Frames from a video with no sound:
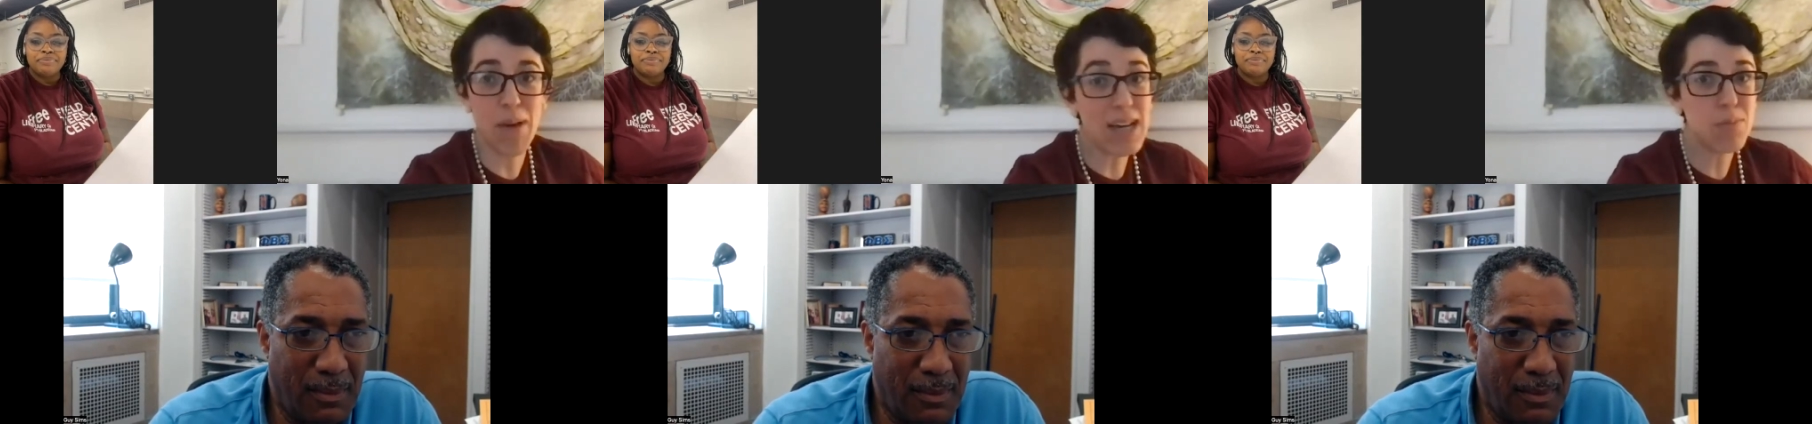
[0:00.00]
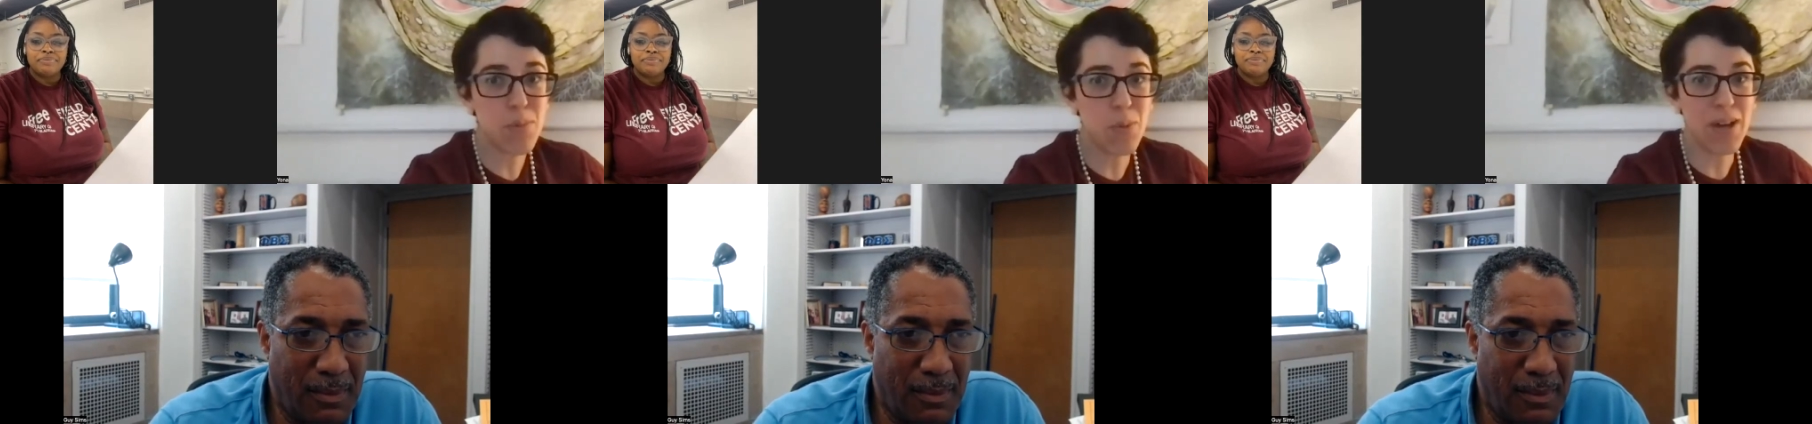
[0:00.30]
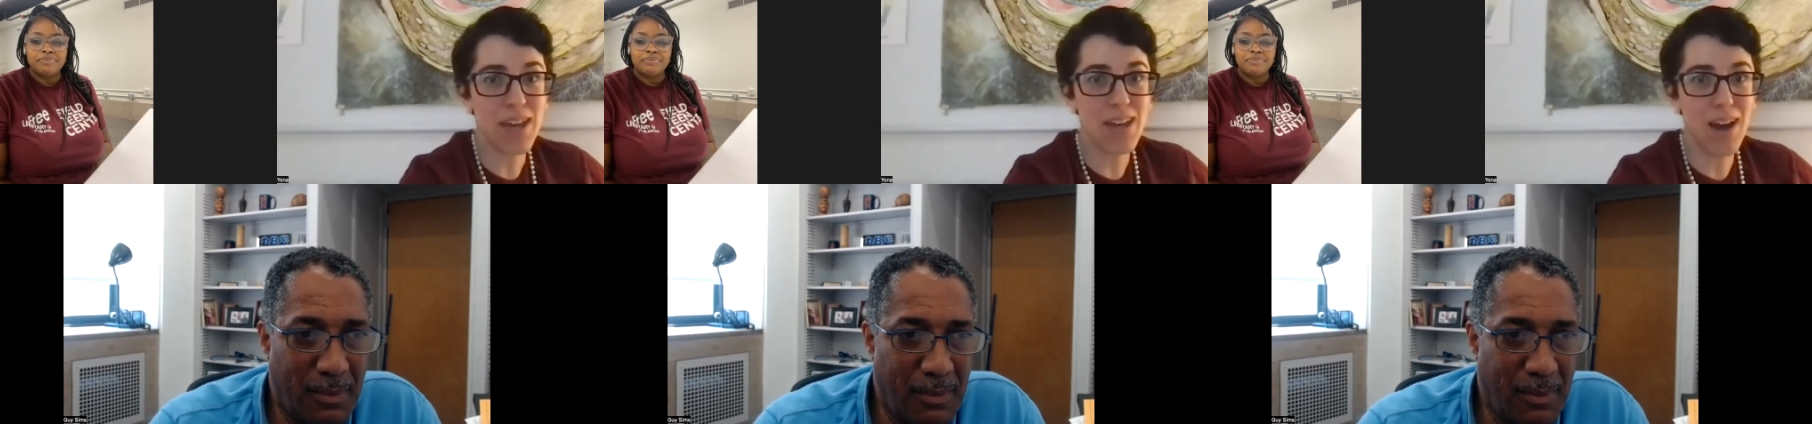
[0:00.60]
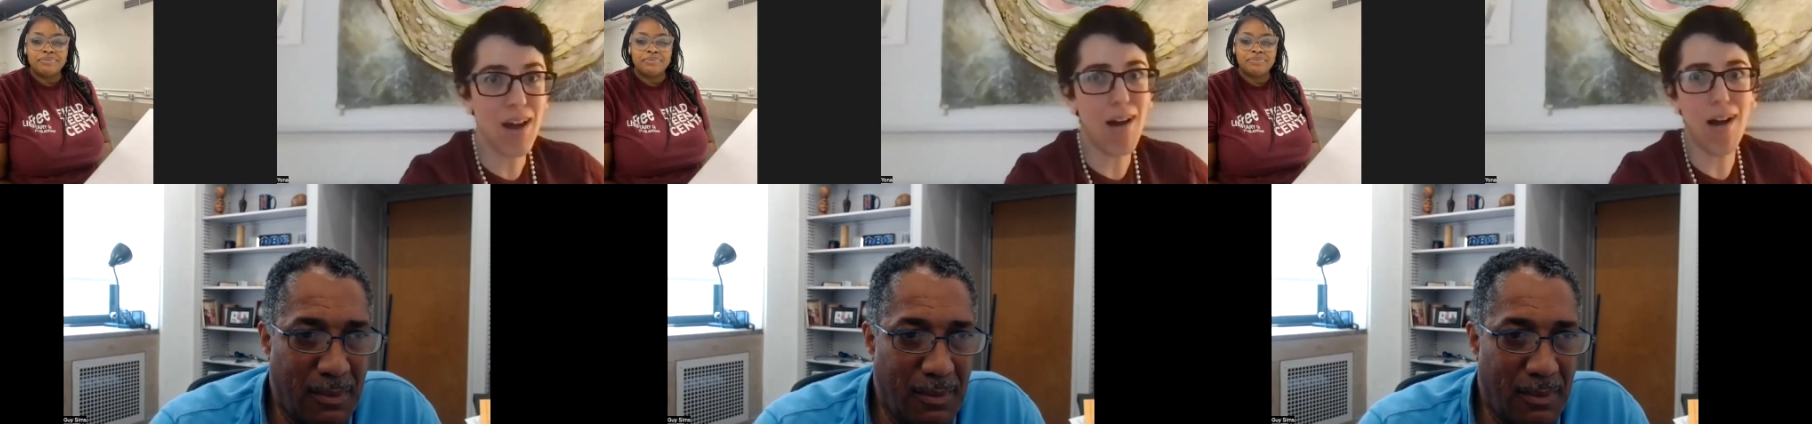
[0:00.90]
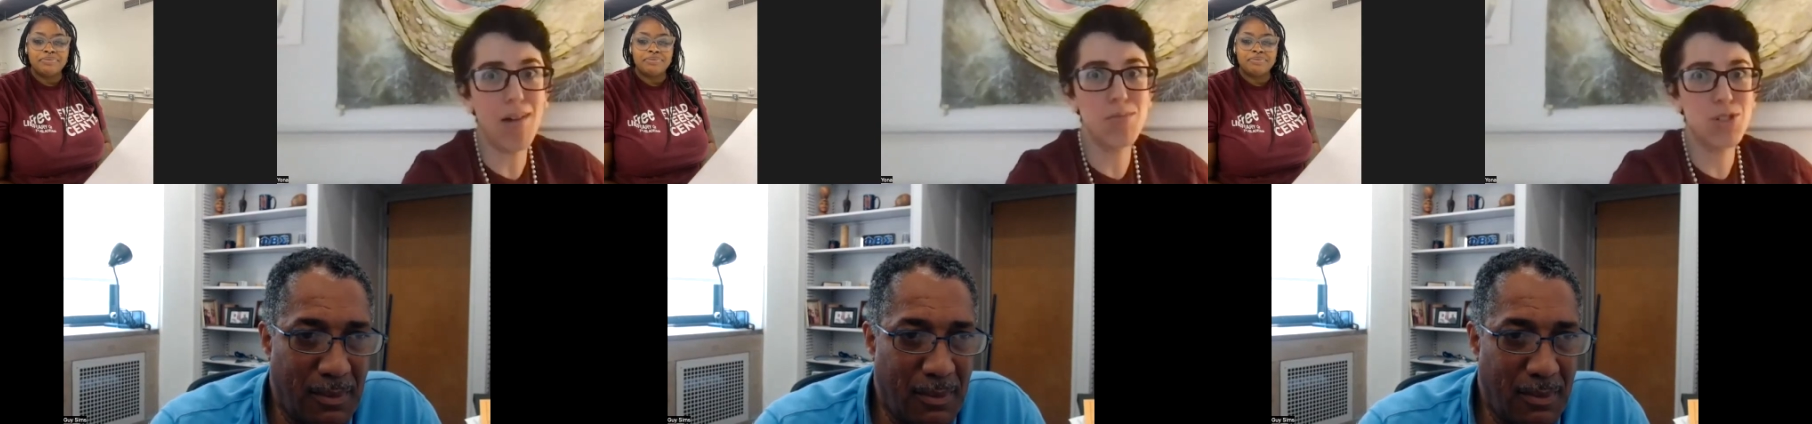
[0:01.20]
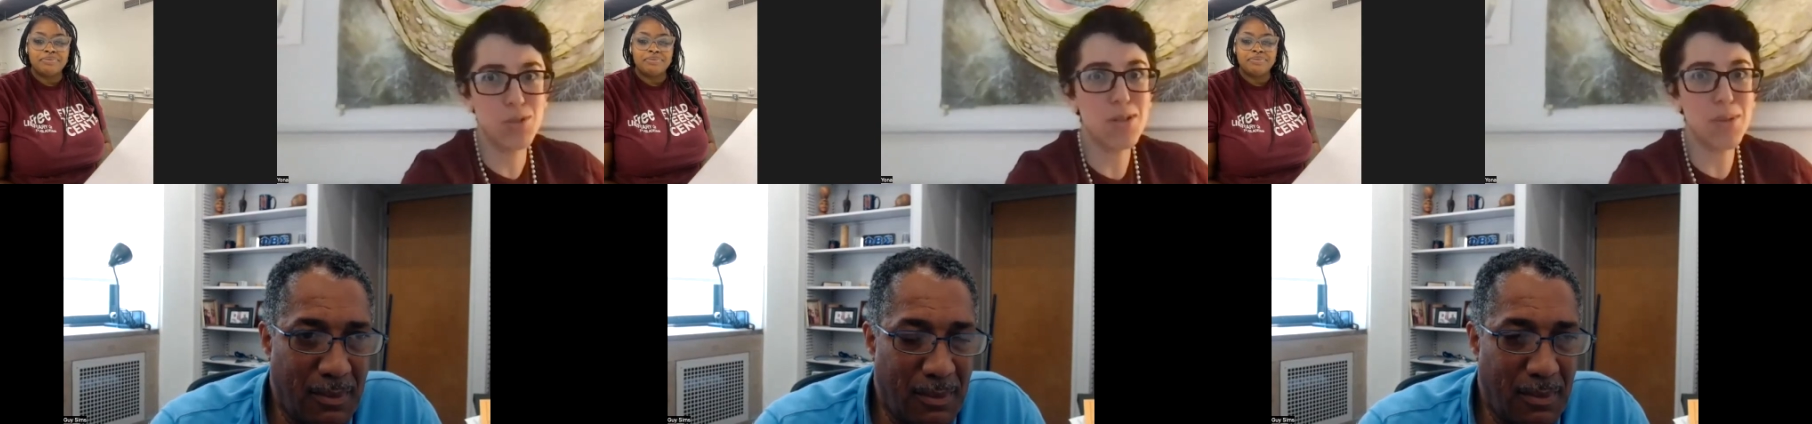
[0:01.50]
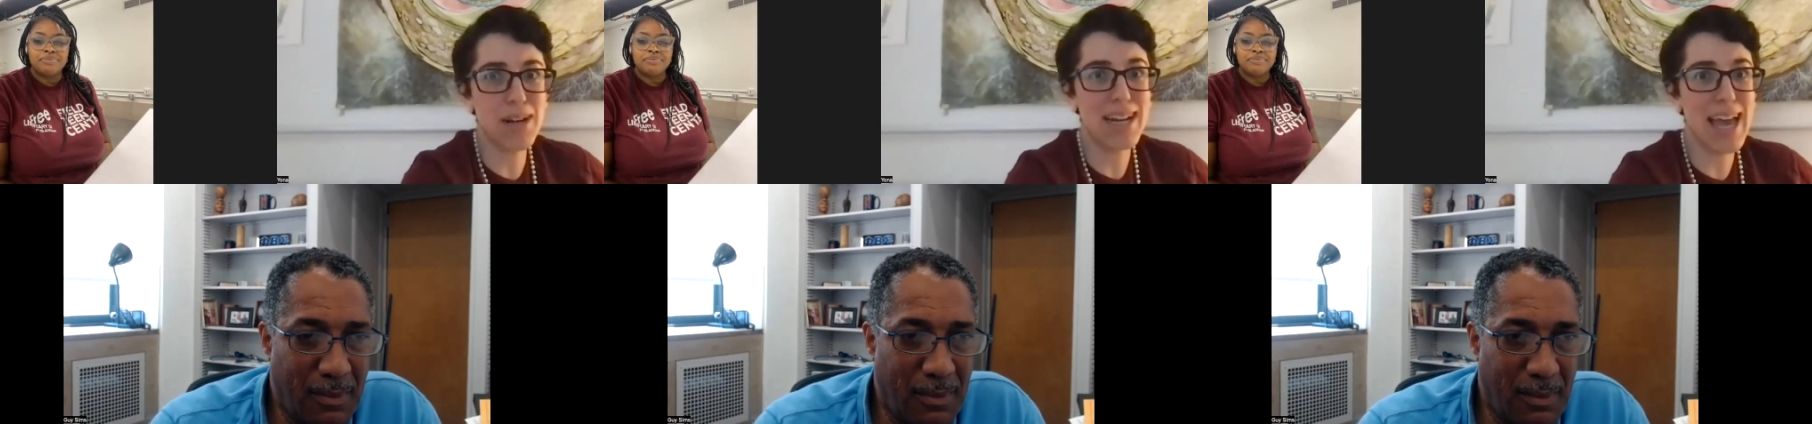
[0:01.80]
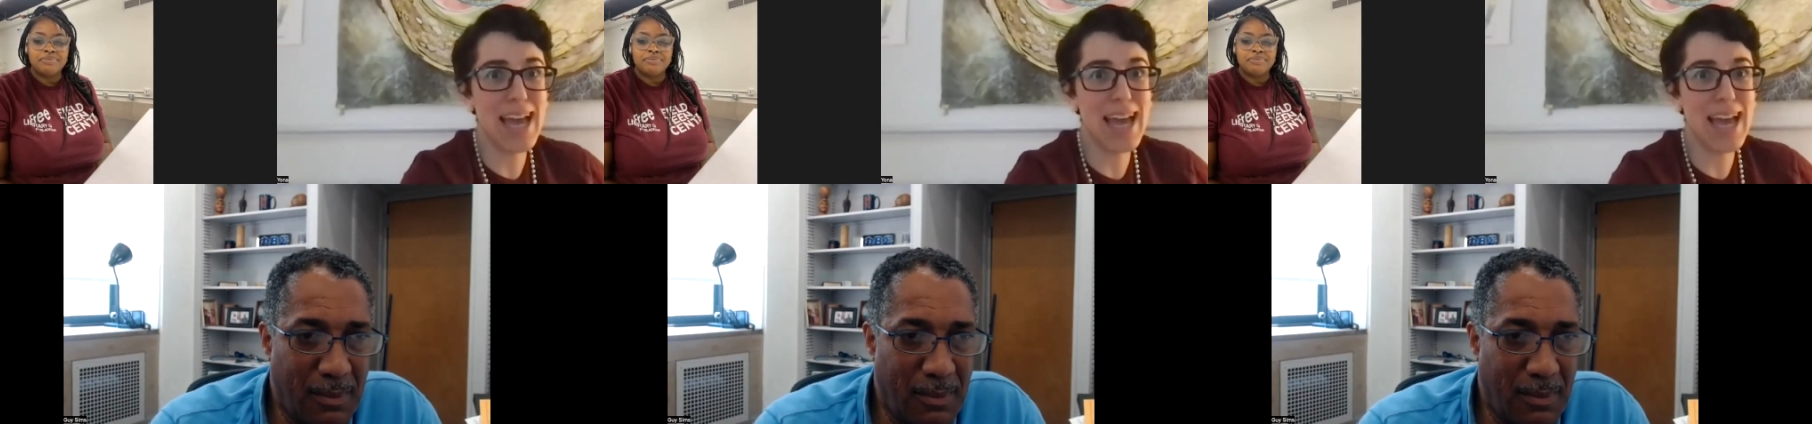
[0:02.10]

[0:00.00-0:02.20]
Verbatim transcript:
Speaker 1: Bad Boy, I'm sure we're gonna